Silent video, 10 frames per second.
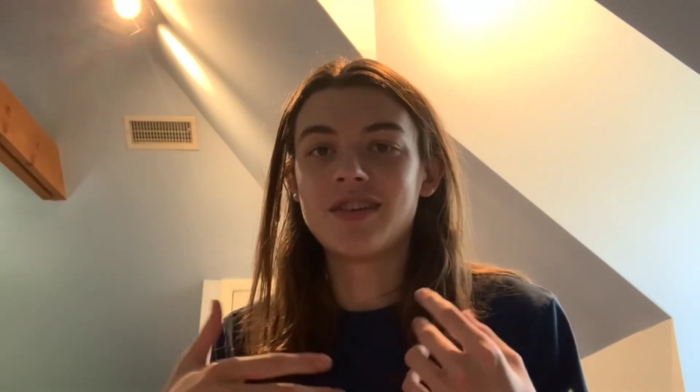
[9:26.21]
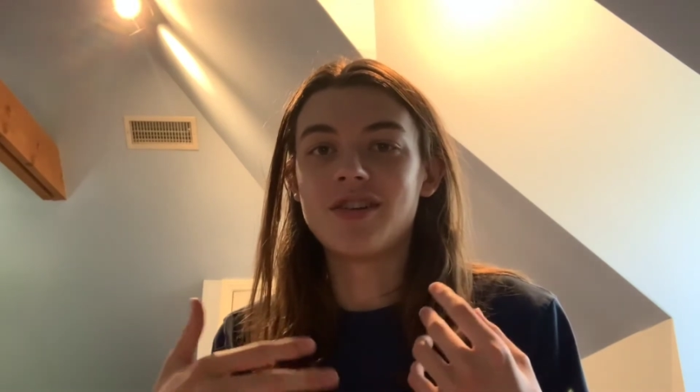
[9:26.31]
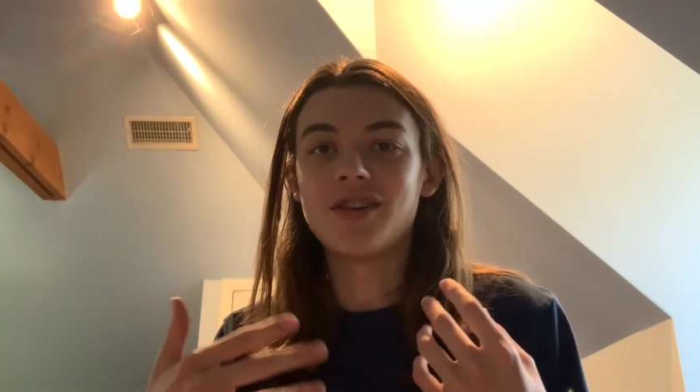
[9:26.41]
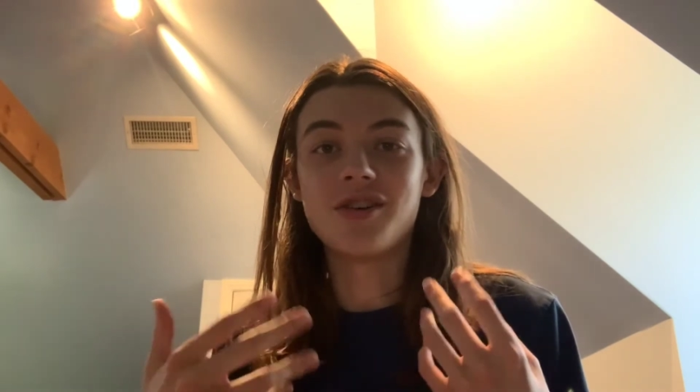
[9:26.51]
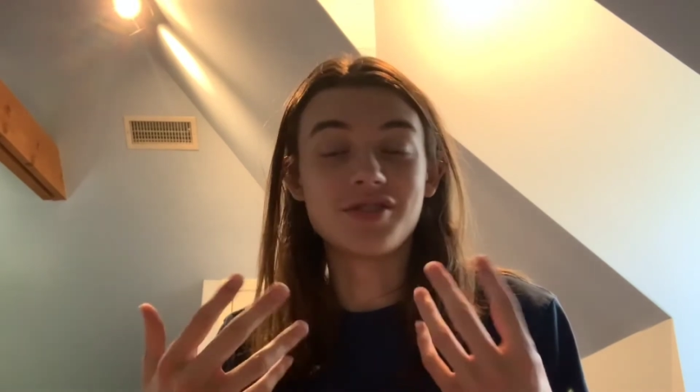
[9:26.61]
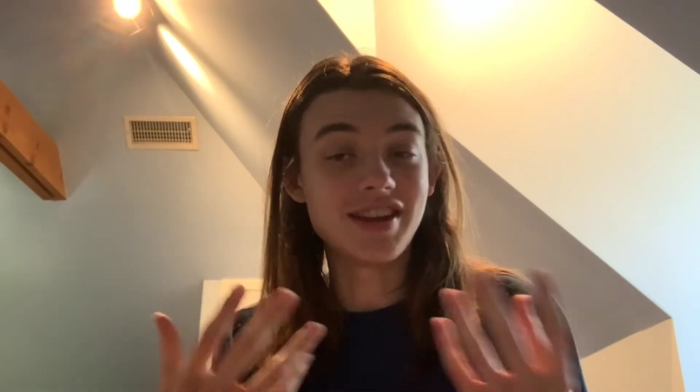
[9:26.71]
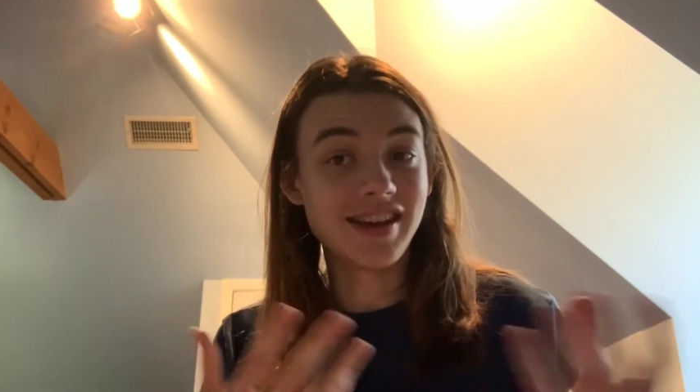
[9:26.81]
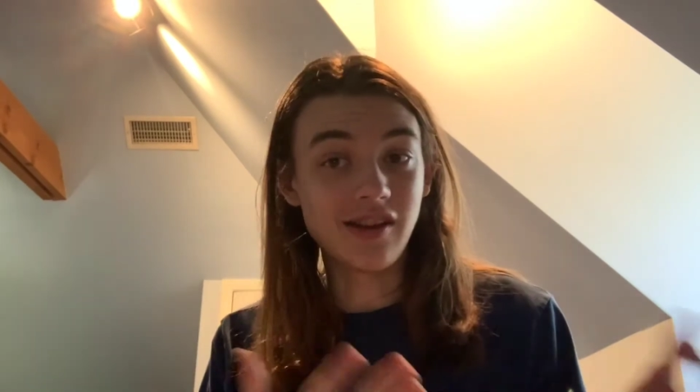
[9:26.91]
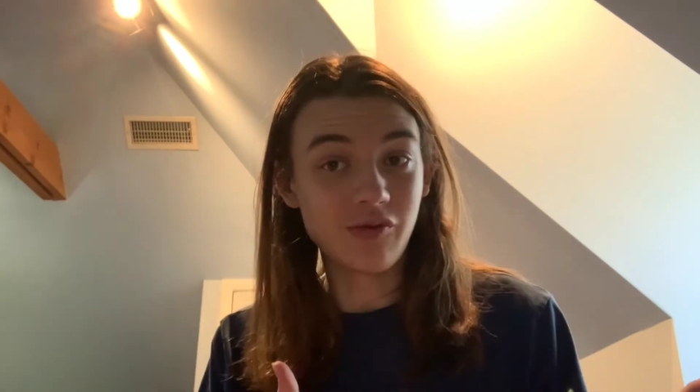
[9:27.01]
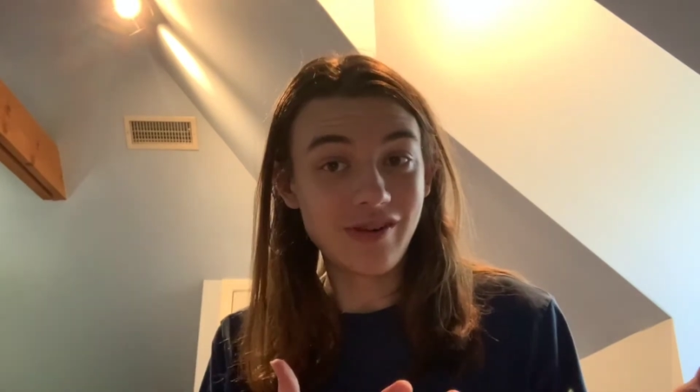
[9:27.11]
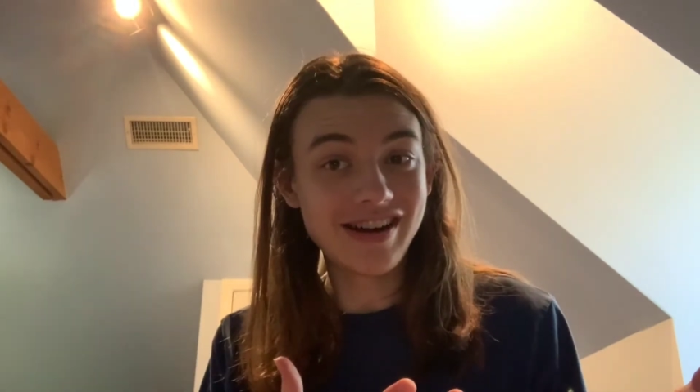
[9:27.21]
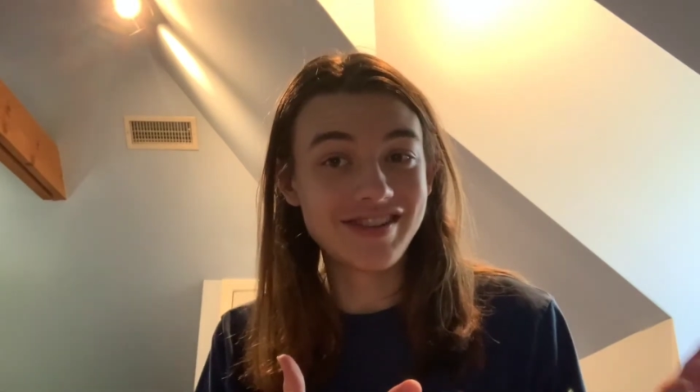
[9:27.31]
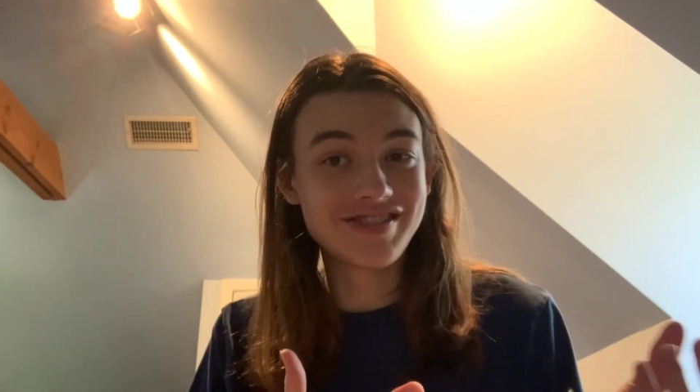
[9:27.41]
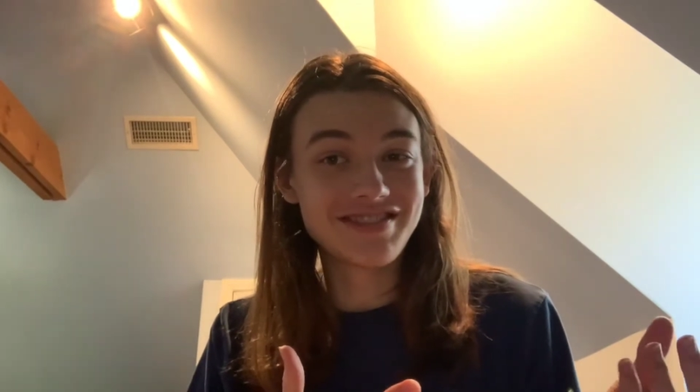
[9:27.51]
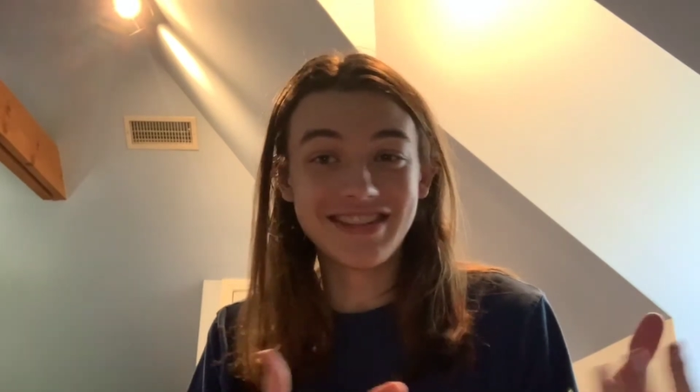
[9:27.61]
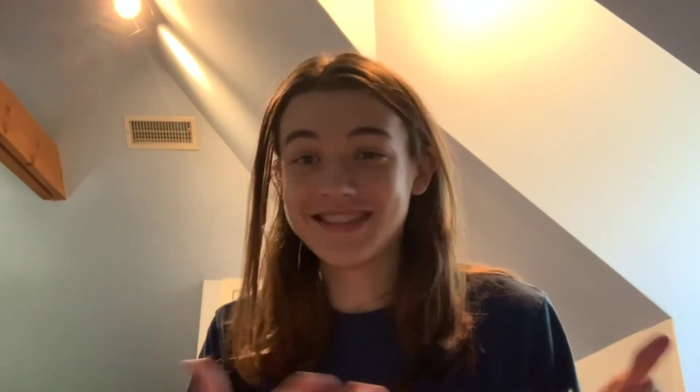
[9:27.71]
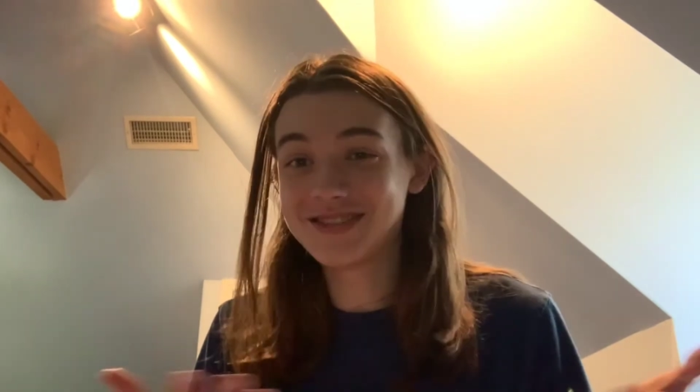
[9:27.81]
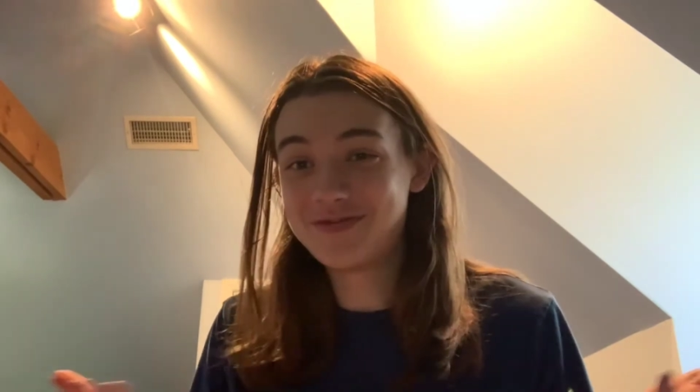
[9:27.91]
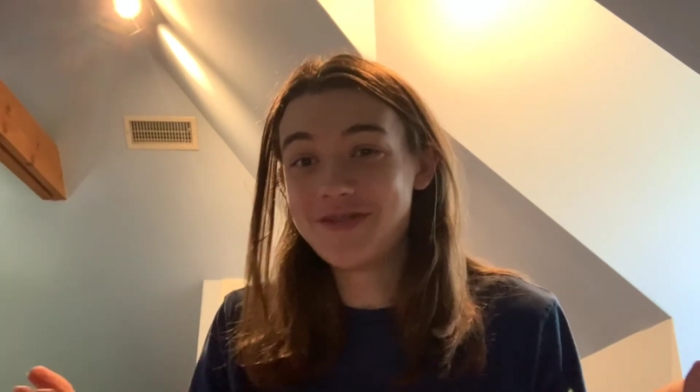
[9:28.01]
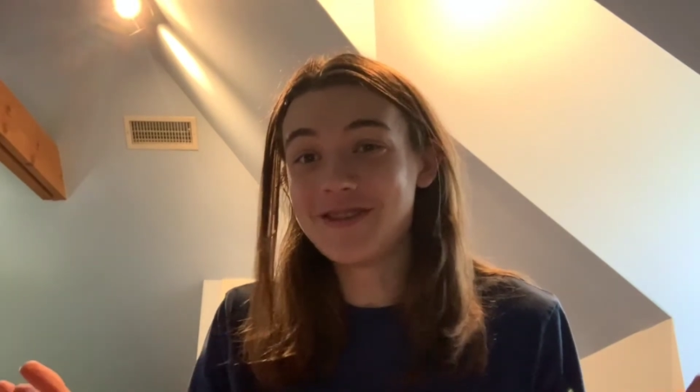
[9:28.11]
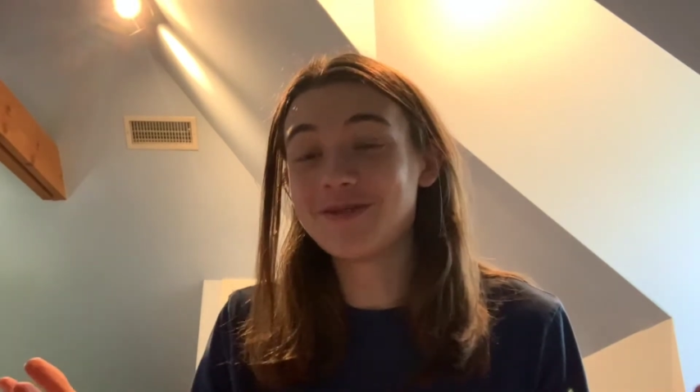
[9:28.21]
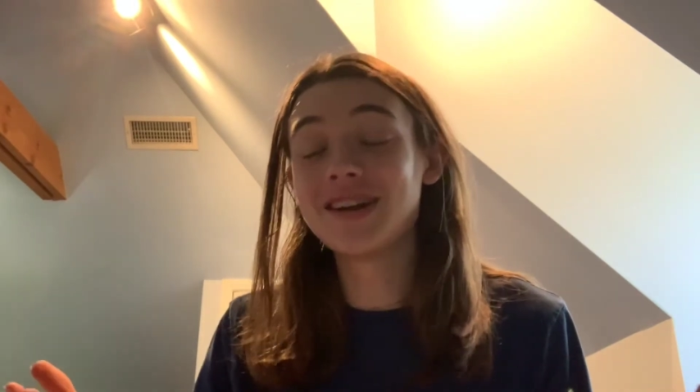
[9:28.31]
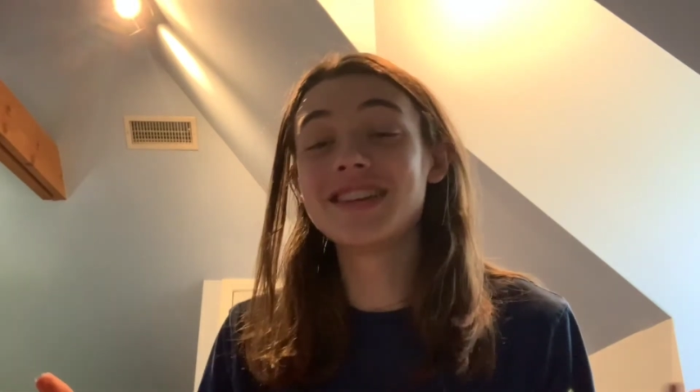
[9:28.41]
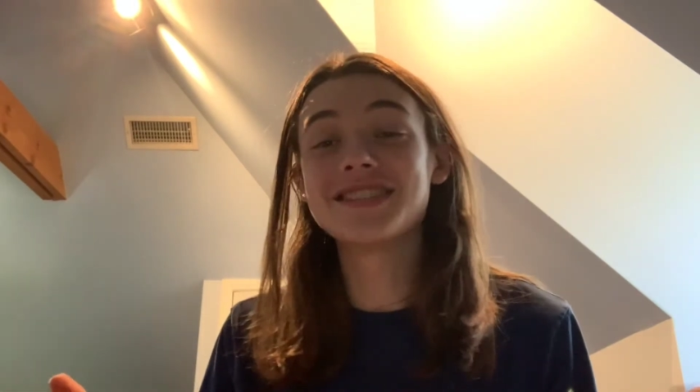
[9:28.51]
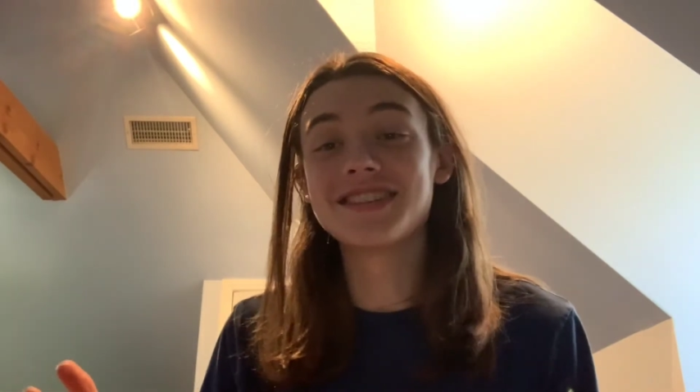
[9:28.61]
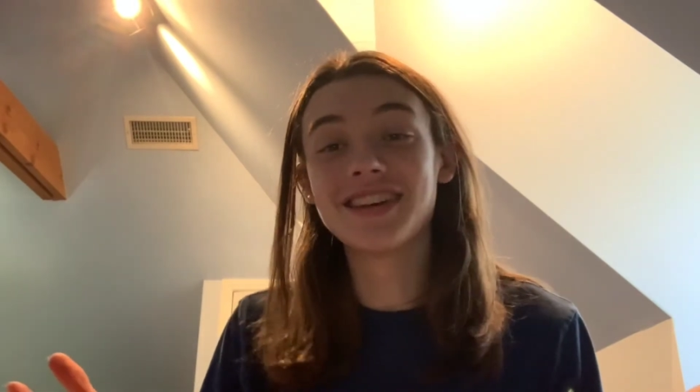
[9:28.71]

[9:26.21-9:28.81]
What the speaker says: are taking watch, this could be a way to